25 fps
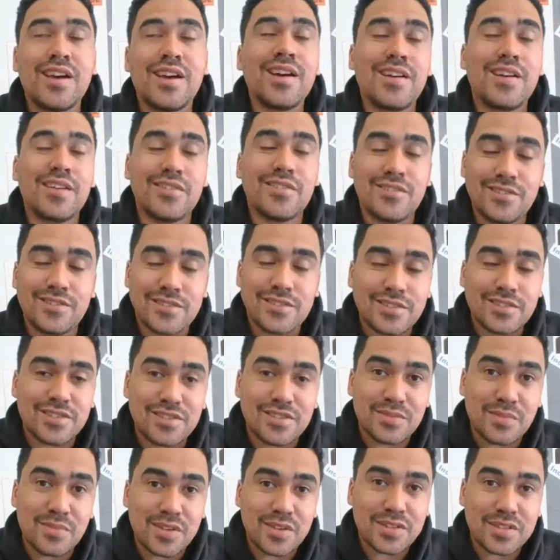this is the
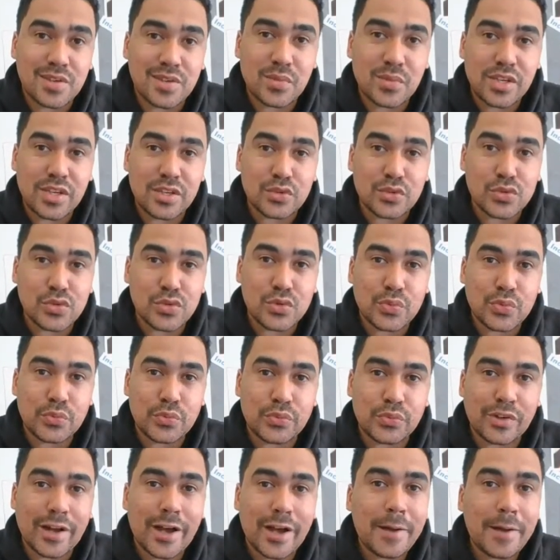best that we can do,
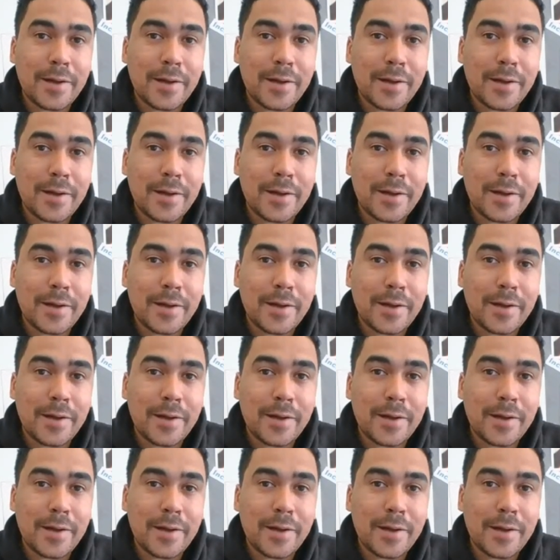okay?